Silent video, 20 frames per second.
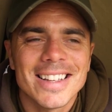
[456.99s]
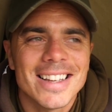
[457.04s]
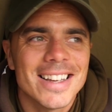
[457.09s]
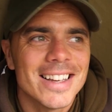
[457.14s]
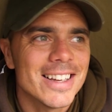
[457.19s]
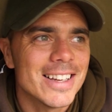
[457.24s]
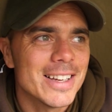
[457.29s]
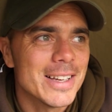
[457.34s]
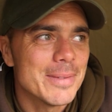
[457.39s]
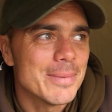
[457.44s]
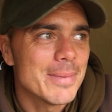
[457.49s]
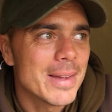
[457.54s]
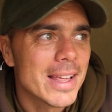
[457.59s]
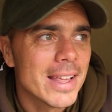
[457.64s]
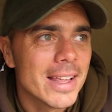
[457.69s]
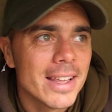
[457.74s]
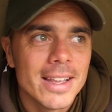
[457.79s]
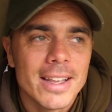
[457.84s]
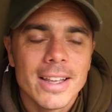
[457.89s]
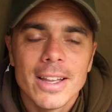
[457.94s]

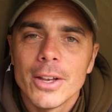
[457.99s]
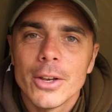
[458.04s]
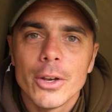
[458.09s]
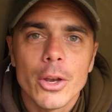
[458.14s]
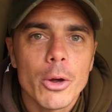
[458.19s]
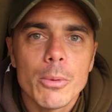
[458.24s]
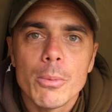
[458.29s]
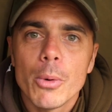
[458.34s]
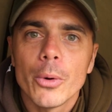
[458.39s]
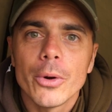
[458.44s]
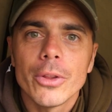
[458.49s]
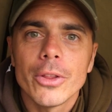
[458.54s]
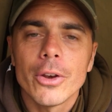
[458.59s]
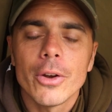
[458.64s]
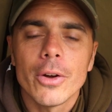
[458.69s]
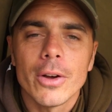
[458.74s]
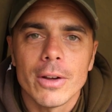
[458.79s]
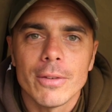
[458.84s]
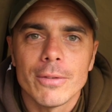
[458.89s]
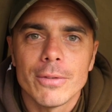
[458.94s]
No more in the
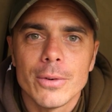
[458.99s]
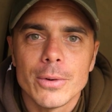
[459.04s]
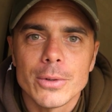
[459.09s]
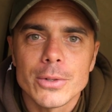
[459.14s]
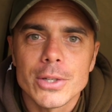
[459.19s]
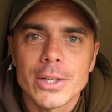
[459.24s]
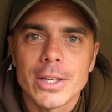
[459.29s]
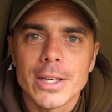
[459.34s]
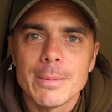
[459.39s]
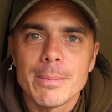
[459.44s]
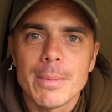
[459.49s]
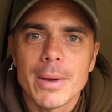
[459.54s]
night, unfortunately,